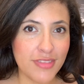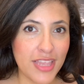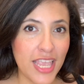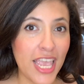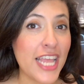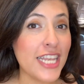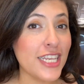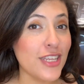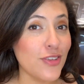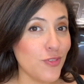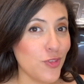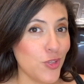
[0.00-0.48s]

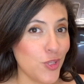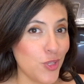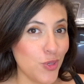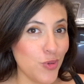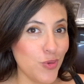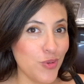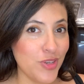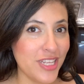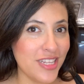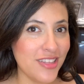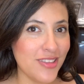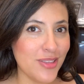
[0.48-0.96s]
And if
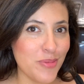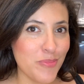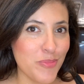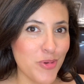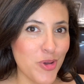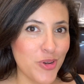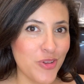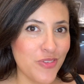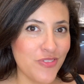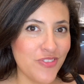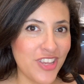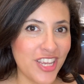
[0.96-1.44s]
you need some
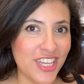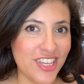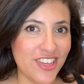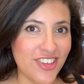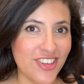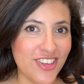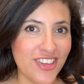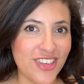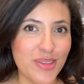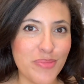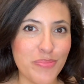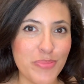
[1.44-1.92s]

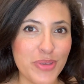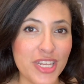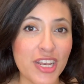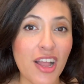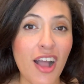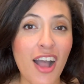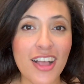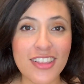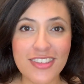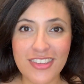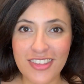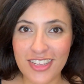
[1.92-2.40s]
motivation to bid
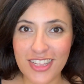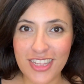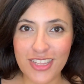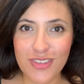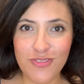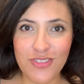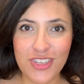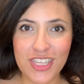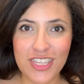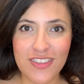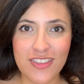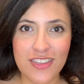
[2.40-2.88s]
hasta
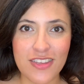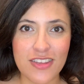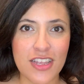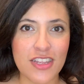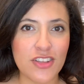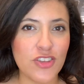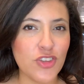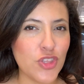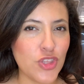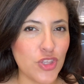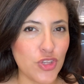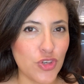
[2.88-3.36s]
la
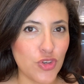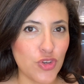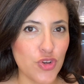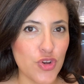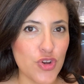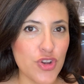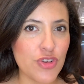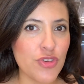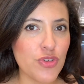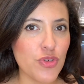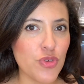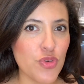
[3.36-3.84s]
vista to the
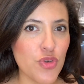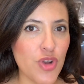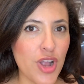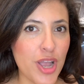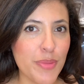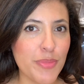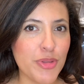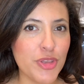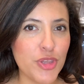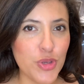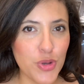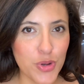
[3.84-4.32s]
dirt and
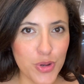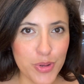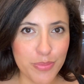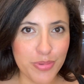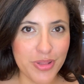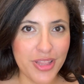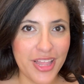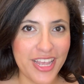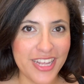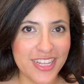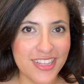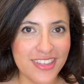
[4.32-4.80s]
grime in your
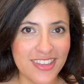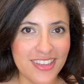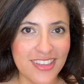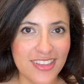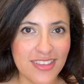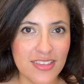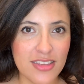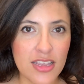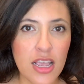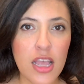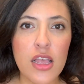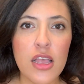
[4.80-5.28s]

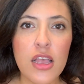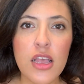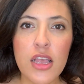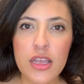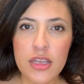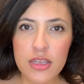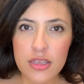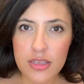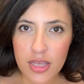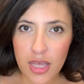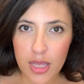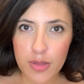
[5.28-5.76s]
appliances,
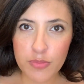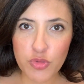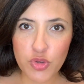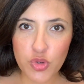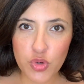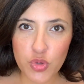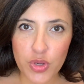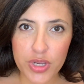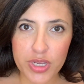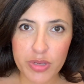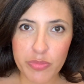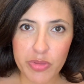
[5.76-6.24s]
come
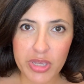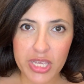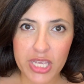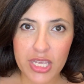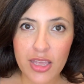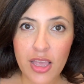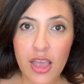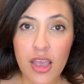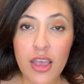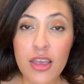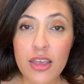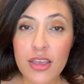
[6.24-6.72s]
join
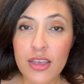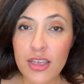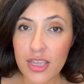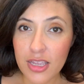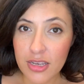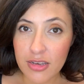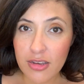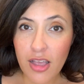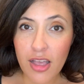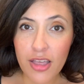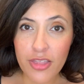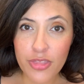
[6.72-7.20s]
me.
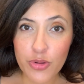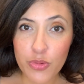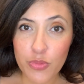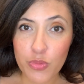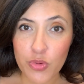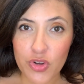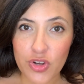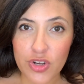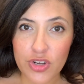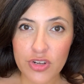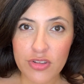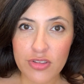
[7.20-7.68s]
In other
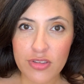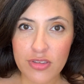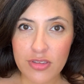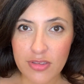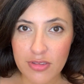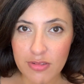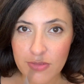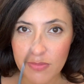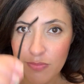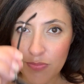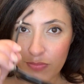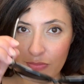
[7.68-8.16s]

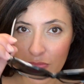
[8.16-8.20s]
words,